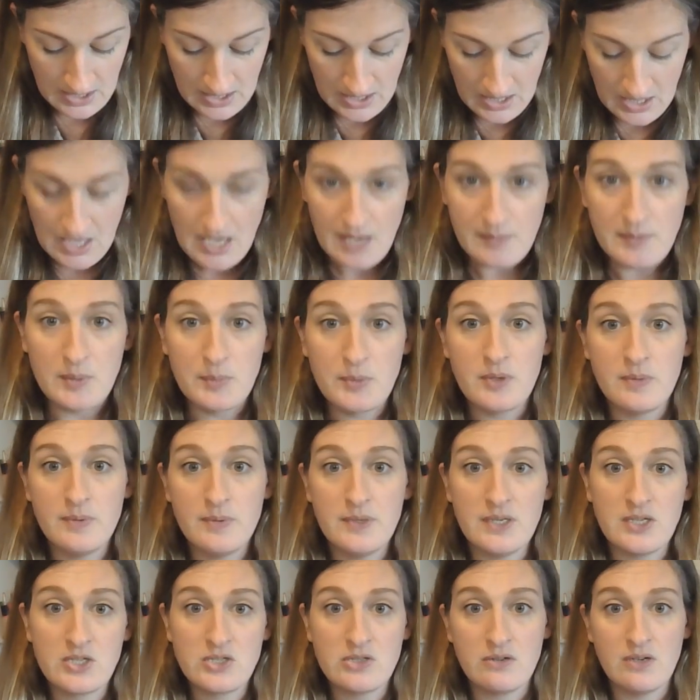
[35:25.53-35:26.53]
I'm going to put a
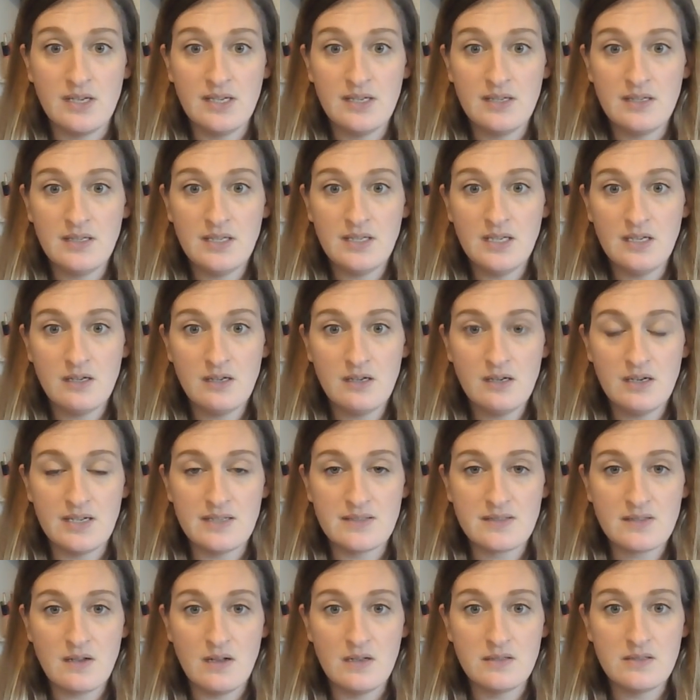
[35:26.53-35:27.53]
picture in here. It's
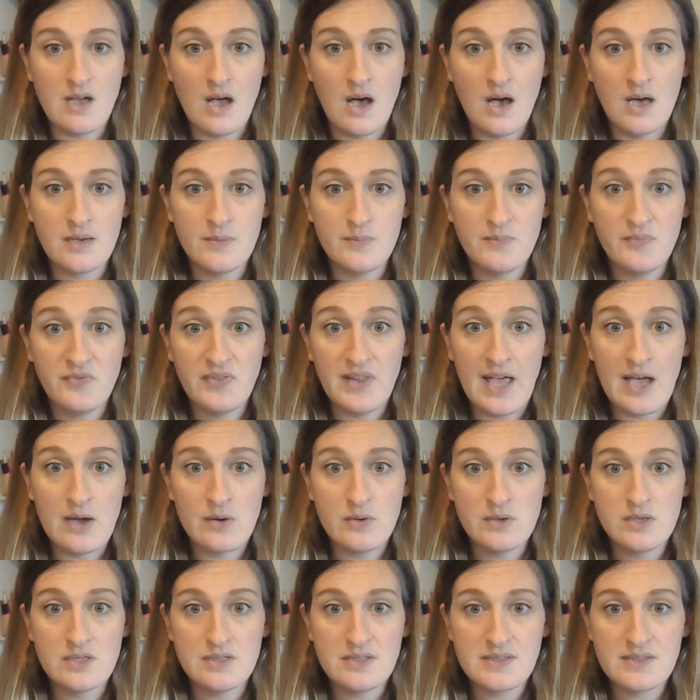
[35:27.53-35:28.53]
called Autumn
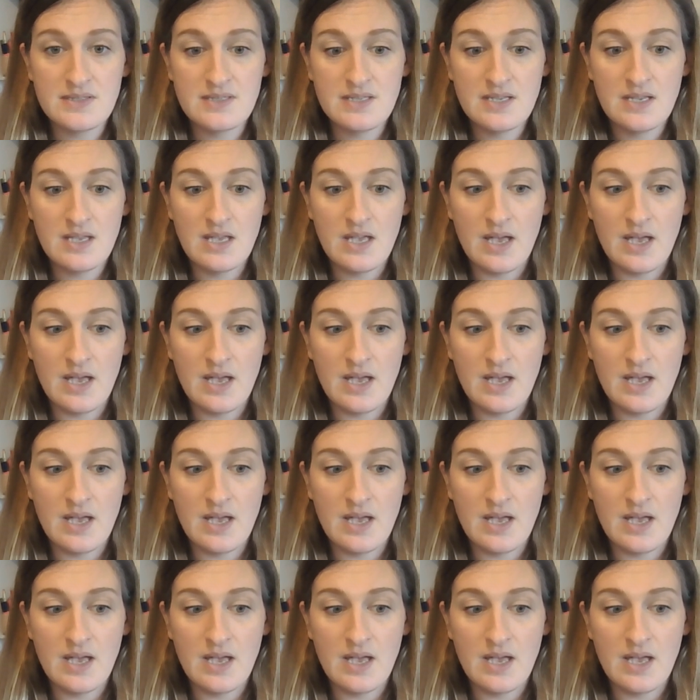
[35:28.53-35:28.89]
Flowers.